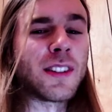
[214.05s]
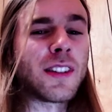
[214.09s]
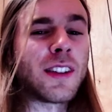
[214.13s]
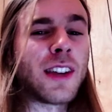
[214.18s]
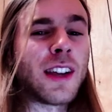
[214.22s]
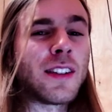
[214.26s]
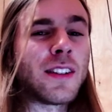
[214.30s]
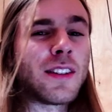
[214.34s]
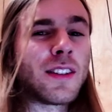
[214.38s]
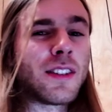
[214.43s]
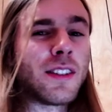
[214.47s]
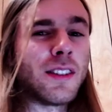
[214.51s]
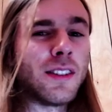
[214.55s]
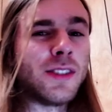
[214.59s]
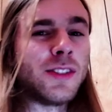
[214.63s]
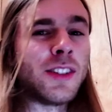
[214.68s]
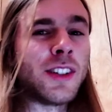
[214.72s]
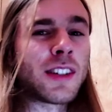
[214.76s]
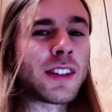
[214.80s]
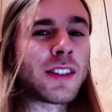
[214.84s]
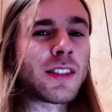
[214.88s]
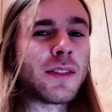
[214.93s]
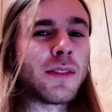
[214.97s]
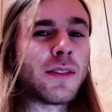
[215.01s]
And
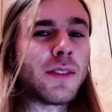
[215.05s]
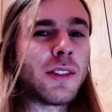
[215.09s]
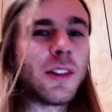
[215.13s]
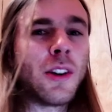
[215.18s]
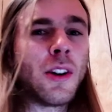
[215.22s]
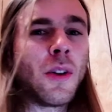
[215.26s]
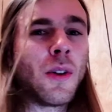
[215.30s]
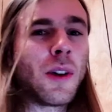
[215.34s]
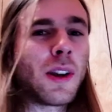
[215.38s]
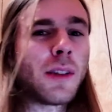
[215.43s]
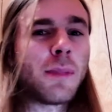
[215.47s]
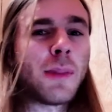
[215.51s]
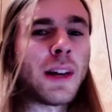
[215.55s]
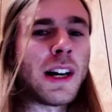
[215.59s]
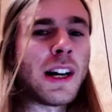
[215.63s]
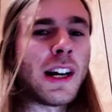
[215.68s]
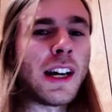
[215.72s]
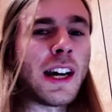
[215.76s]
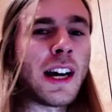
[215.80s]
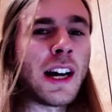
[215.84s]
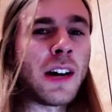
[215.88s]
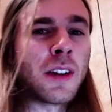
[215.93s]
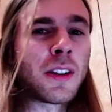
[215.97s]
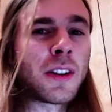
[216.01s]
just going by
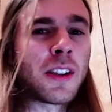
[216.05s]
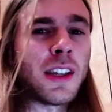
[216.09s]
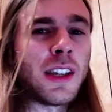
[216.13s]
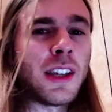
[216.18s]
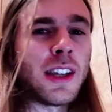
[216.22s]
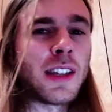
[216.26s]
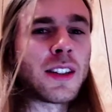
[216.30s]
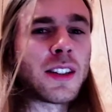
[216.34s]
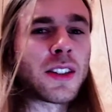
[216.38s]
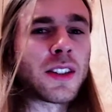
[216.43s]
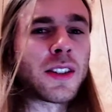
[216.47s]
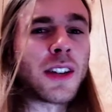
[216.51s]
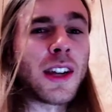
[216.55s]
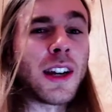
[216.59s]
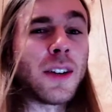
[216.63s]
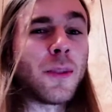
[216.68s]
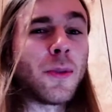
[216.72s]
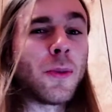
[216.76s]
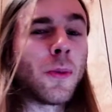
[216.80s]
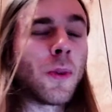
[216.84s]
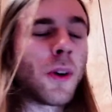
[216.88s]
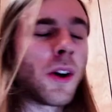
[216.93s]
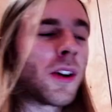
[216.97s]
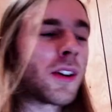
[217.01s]
how the internet
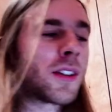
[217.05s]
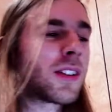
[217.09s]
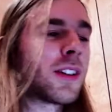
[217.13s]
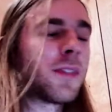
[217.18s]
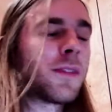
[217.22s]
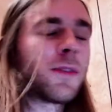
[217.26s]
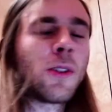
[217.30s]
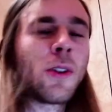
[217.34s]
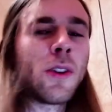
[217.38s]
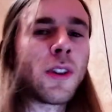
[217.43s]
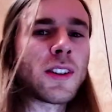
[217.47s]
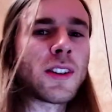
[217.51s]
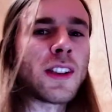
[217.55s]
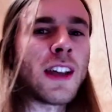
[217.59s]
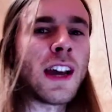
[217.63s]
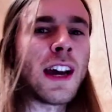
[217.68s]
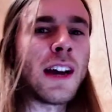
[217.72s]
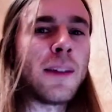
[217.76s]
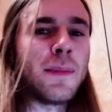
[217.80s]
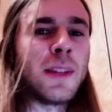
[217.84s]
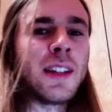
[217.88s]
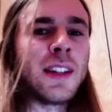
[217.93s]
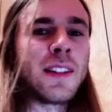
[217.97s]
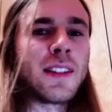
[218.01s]
works, of course,
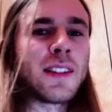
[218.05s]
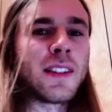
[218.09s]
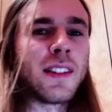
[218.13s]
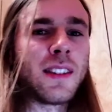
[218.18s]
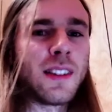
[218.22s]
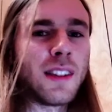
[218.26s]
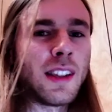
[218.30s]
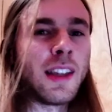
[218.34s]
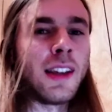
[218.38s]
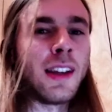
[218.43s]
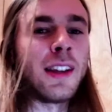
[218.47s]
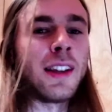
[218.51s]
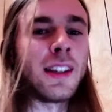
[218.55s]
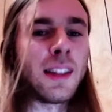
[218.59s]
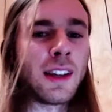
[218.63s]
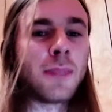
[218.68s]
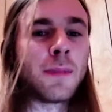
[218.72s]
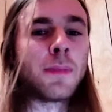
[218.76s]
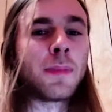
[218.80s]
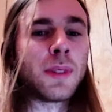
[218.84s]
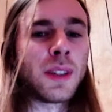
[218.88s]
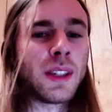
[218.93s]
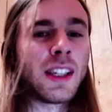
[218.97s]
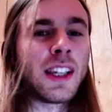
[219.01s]
that means they
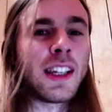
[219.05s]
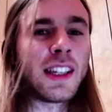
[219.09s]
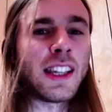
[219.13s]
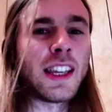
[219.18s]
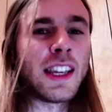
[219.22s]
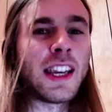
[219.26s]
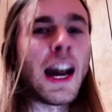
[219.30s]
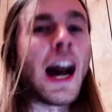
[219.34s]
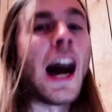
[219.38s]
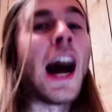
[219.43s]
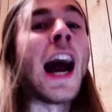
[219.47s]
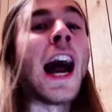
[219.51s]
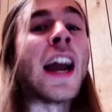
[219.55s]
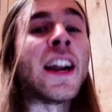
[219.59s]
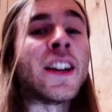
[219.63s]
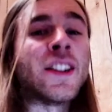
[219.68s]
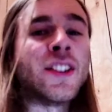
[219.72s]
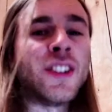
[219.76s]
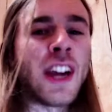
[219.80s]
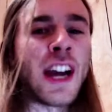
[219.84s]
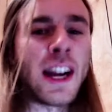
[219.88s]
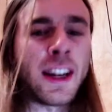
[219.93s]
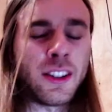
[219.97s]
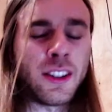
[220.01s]
completely
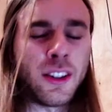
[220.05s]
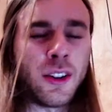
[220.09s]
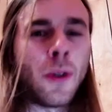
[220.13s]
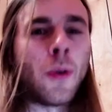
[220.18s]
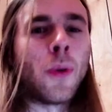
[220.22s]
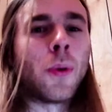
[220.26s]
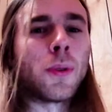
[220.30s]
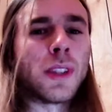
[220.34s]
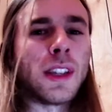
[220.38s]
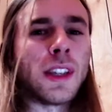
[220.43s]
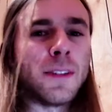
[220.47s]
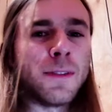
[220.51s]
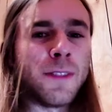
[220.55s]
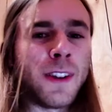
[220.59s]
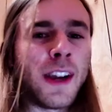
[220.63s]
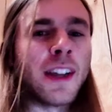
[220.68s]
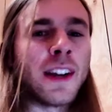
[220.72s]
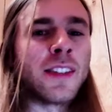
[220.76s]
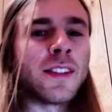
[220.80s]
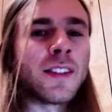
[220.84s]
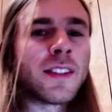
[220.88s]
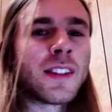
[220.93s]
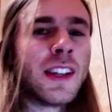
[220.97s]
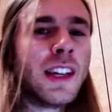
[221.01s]
hijacked
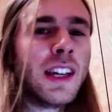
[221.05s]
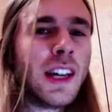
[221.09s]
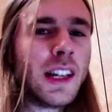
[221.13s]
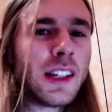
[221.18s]
OnlyFans